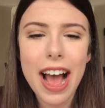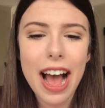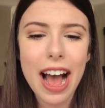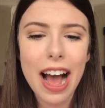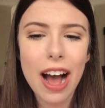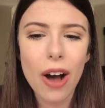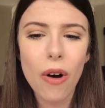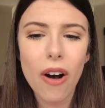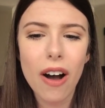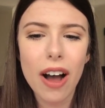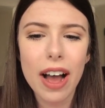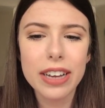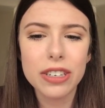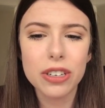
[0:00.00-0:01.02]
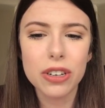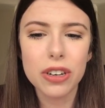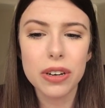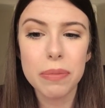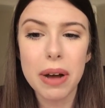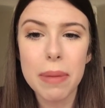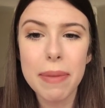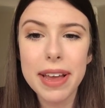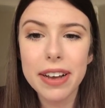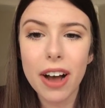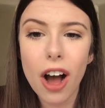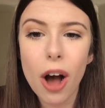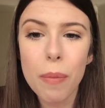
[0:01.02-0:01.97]
how I do my
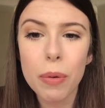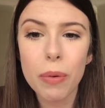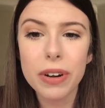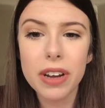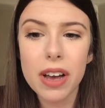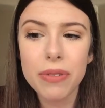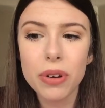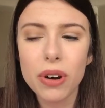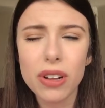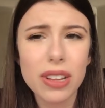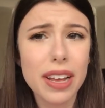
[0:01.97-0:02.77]
makeup when I've got